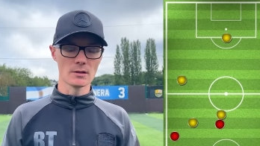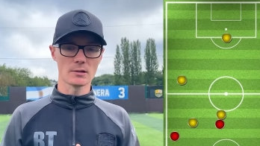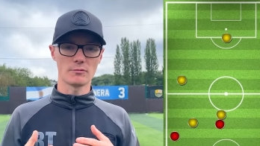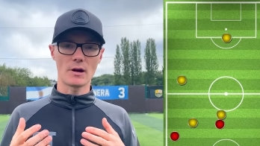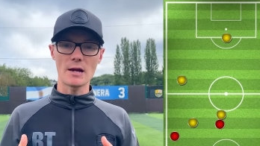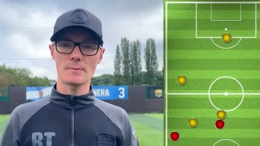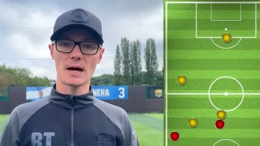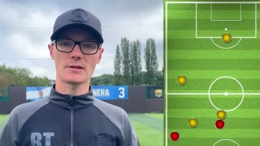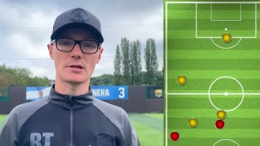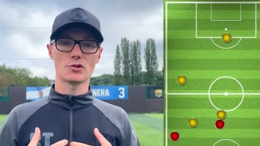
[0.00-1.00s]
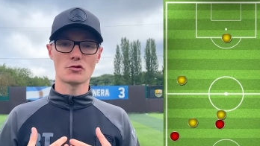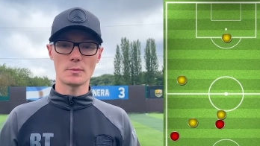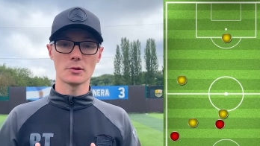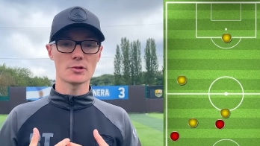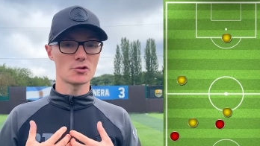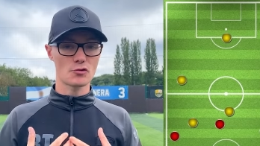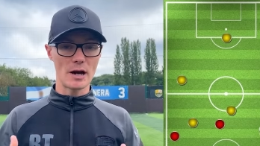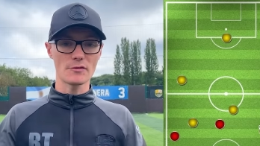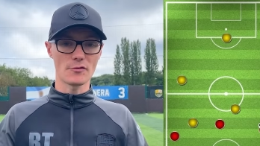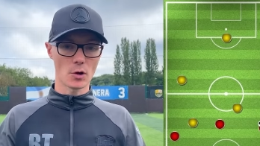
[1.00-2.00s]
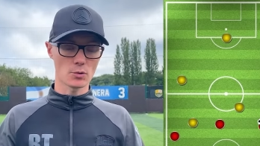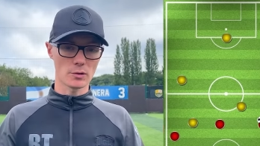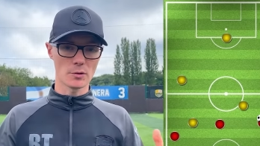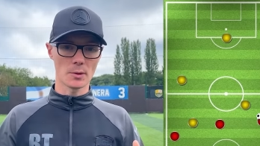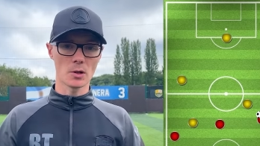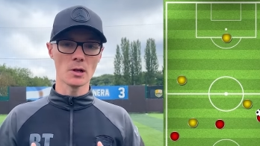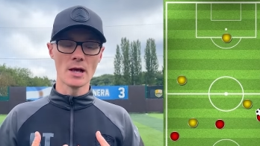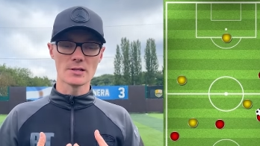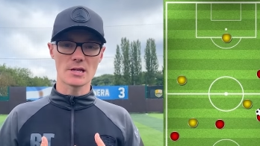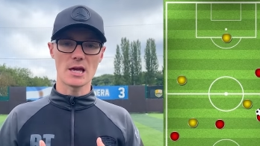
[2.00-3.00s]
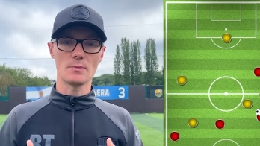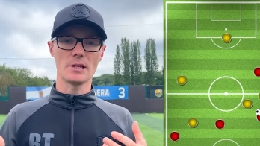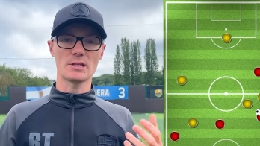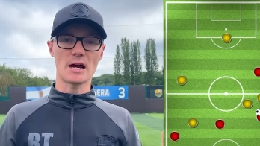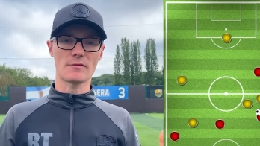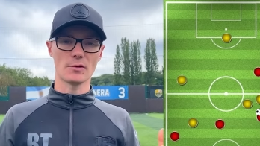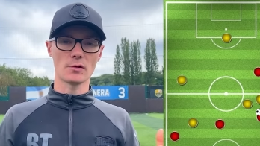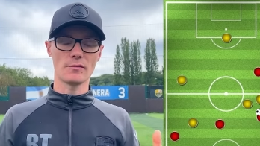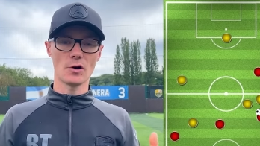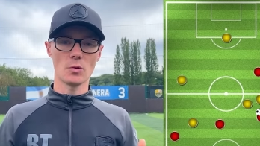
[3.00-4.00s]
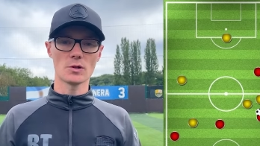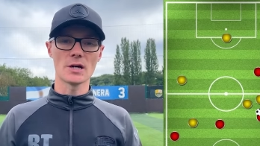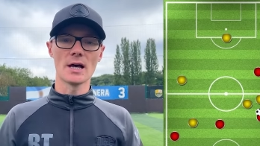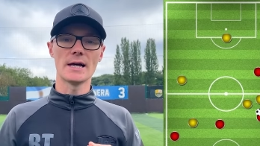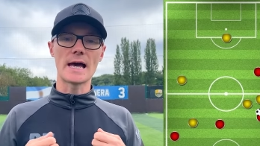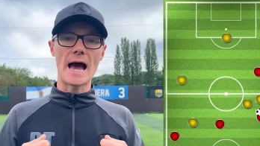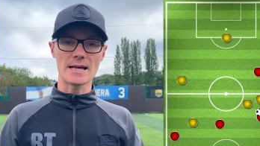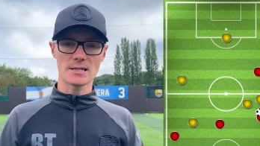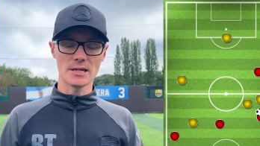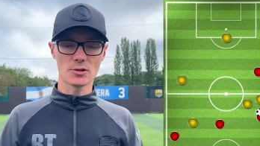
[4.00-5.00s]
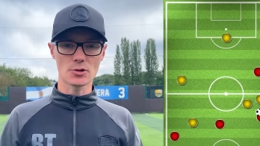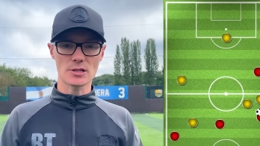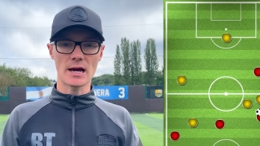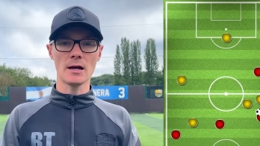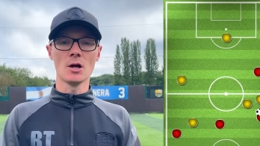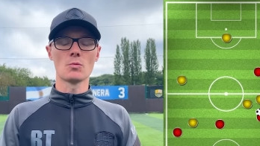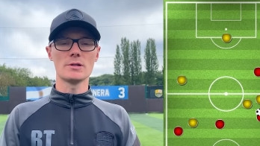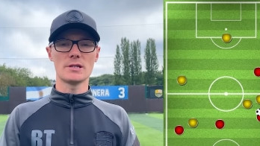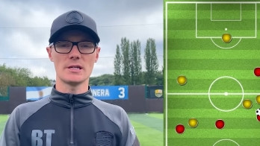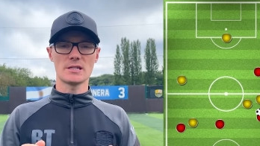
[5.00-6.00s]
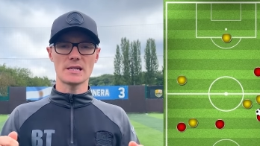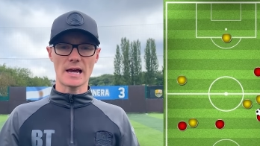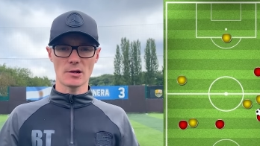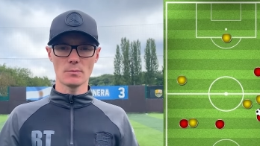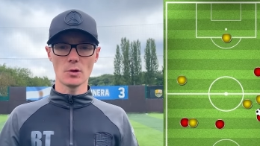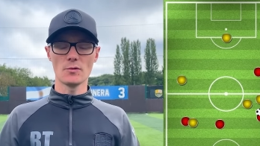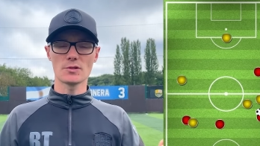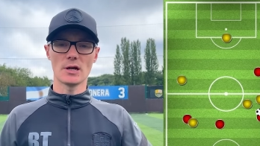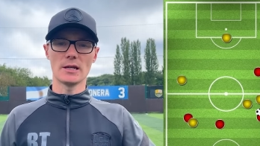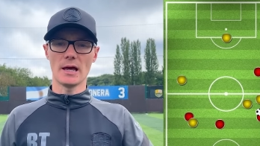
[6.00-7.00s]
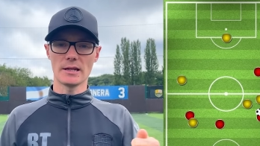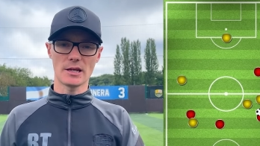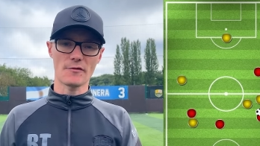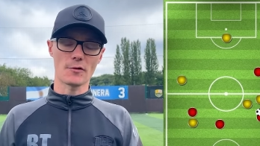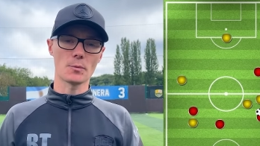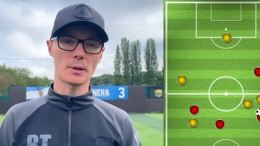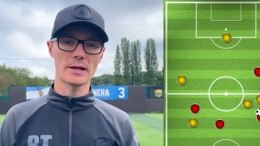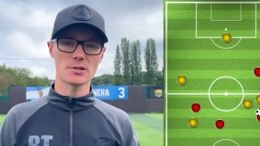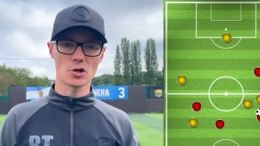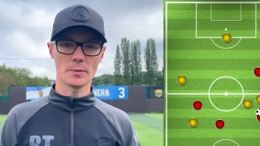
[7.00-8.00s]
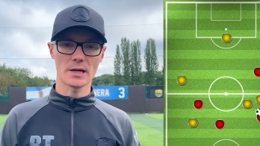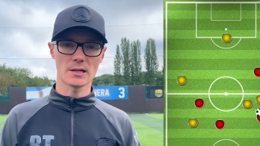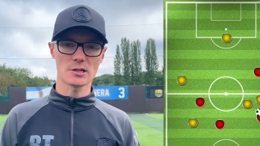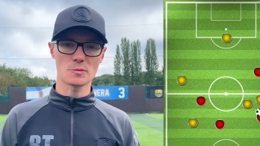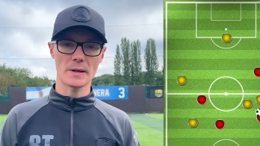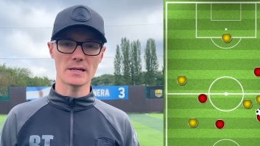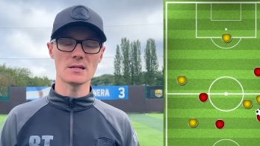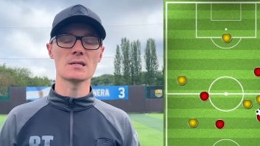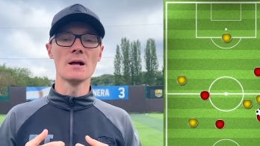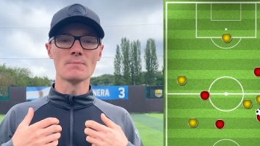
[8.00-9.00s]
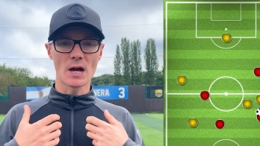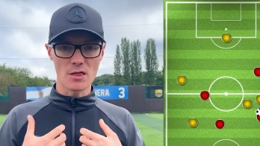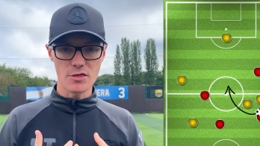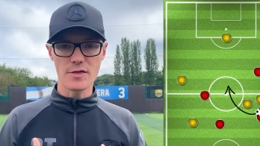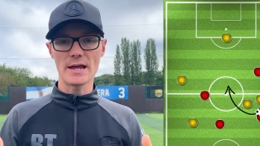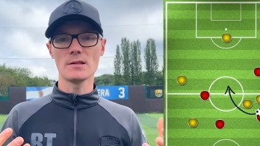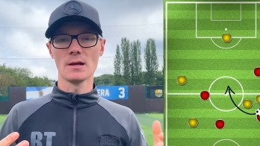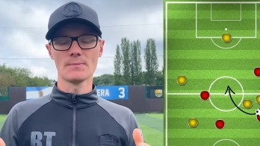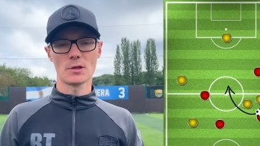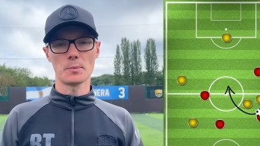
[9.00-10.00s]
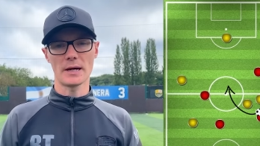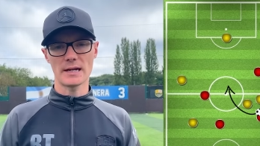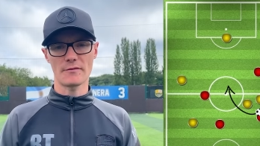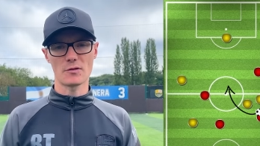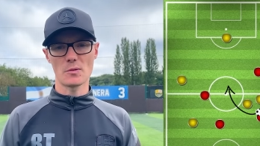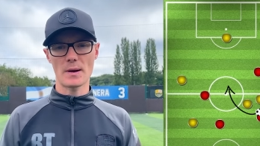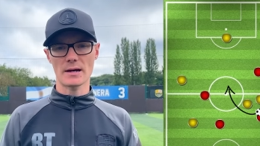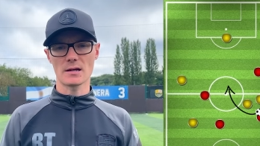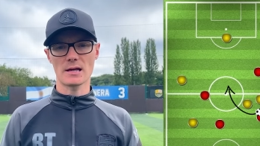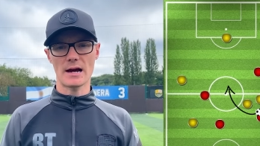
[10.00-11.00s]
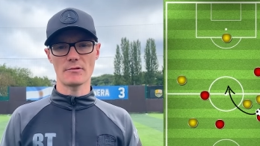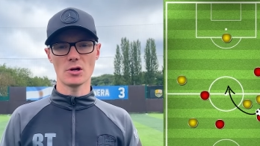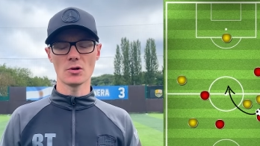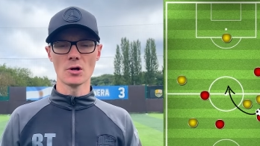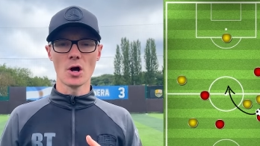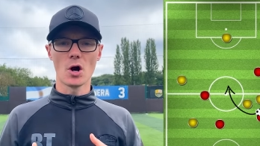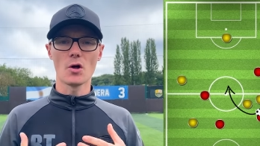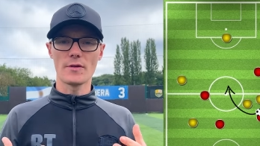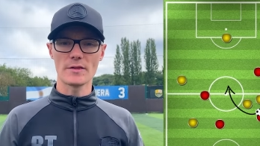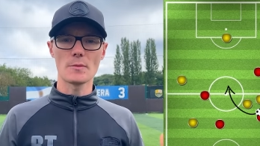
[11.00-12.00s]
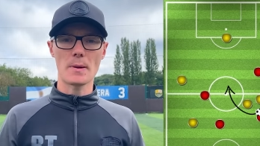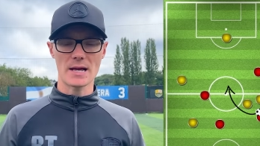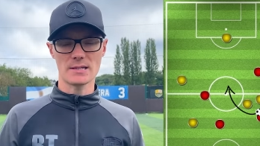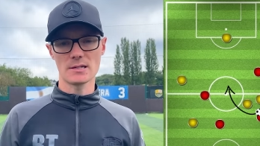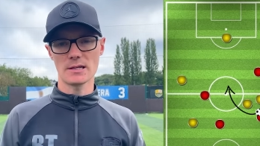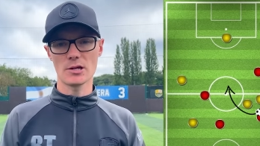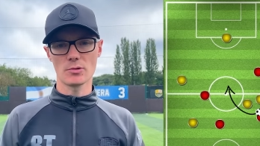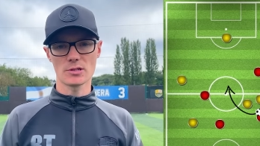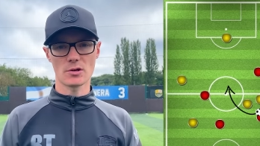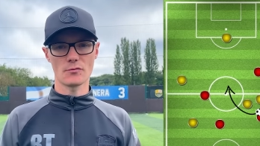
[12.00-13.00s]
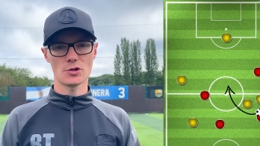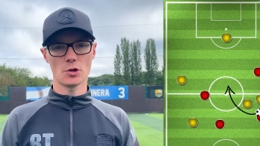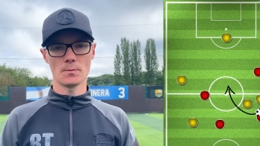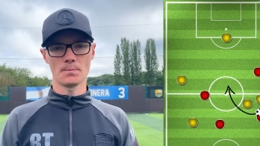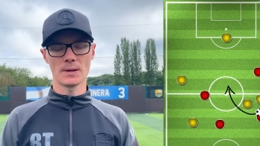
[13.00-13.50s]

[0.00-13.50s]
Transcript: The right back then dribbles and drives forward with the ball to keep the attack flowing forward. And as he does that, we see second moves and different players coming into spaces. And then the playing out from the back can carry on, or then the passing sequence can resume.